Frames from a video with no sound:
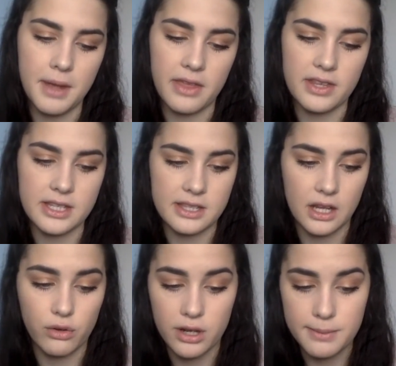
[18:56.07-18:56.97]
And this is
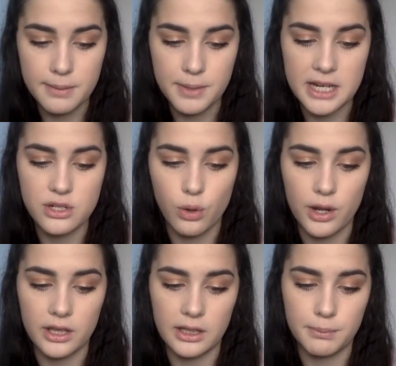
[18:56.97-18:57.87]
the Creamy Peach
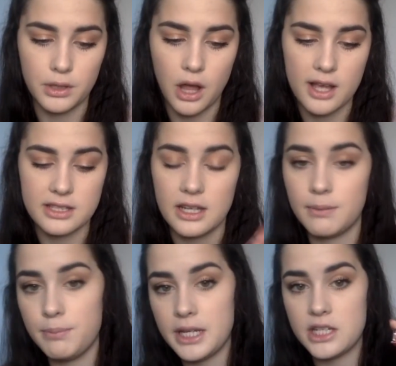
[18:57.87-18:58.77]
Oil Lip Gloss
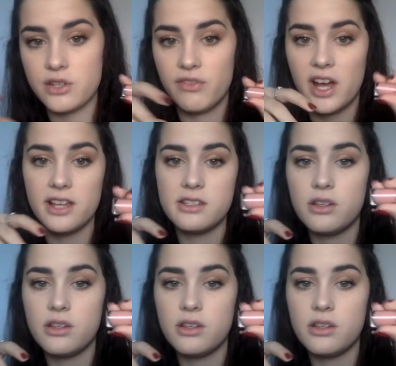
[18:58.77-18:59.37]
in Peach Fuzz.